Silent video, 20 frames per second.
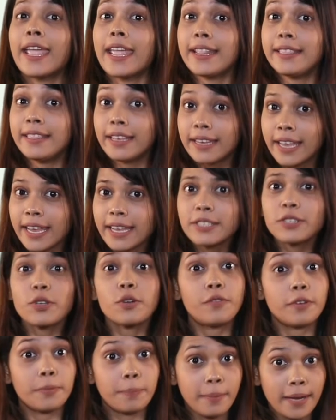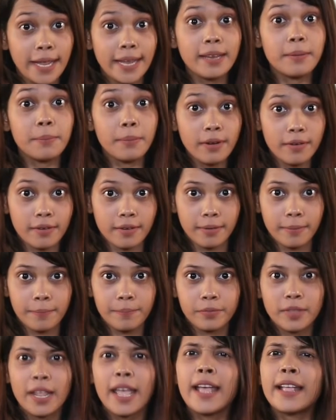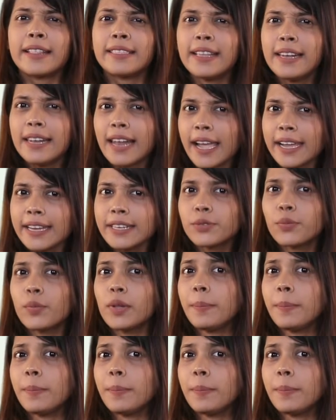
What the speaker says: In the case of a plane mirror, the light